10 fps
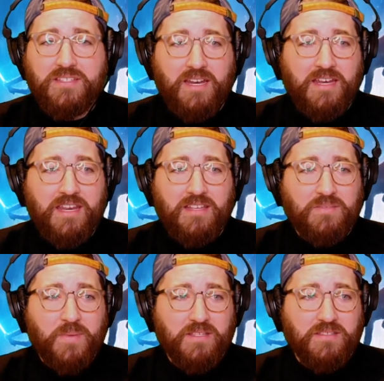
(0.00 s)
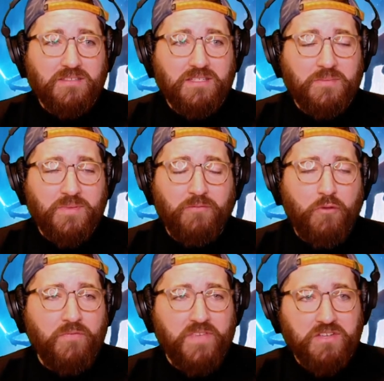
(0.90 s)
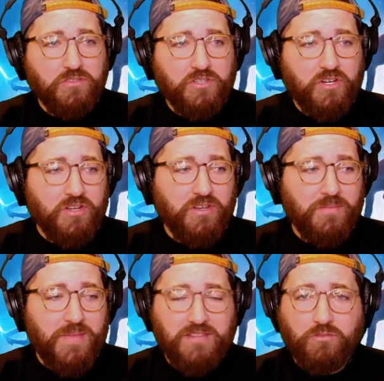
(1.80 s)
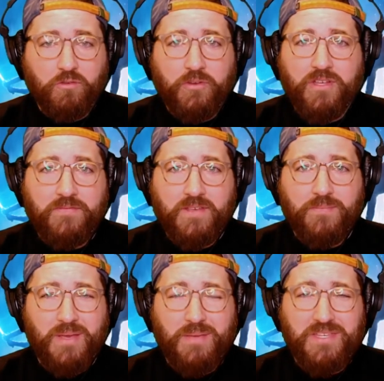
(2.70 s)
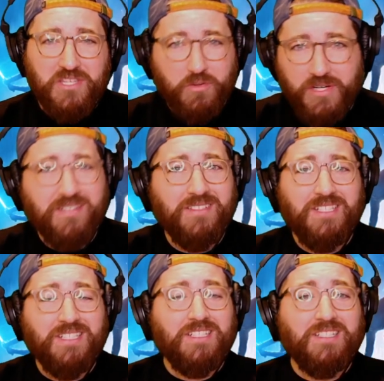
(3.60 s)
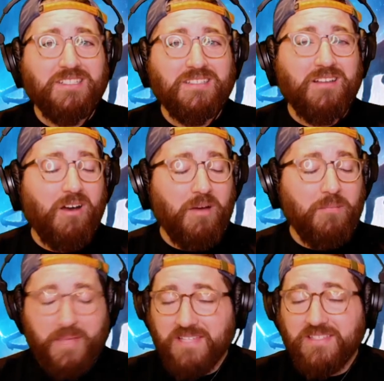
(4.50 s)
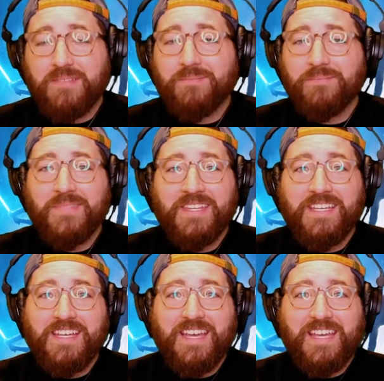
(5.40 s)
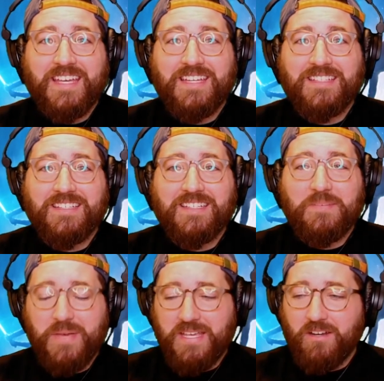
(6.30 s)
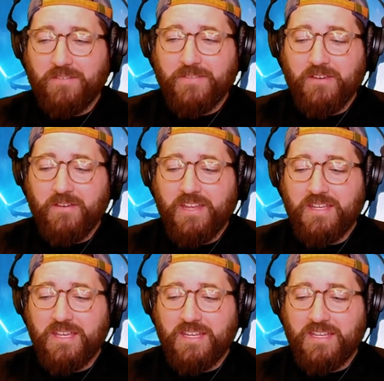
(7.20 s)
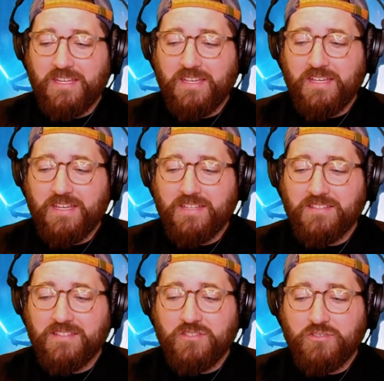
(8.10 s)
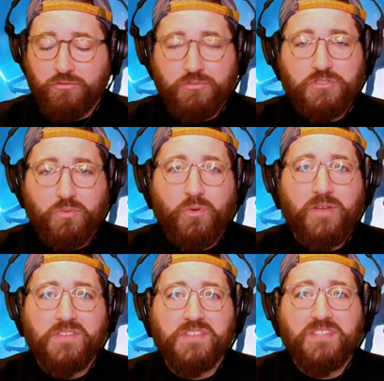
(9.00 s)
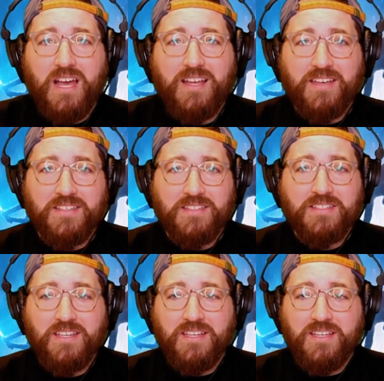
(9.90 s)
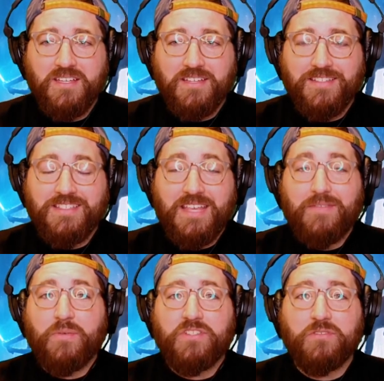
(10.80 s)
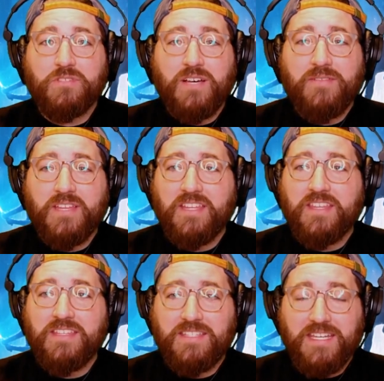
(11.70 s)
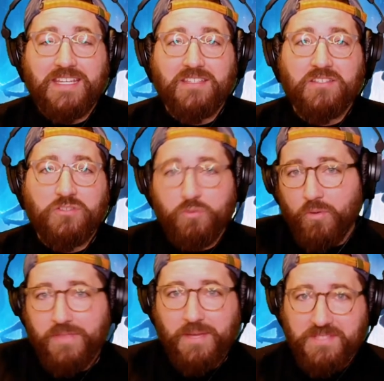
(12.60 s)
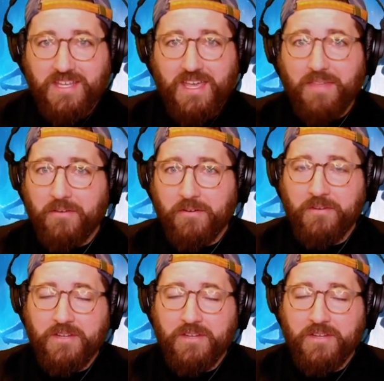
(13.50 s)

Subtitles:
And I didn't expect it to be revealed on The Mandalorian via Baby Yoda. Amazing. And it paid off here. And it's the true story of the saga, is saving what you love. And they did it, the two of them together.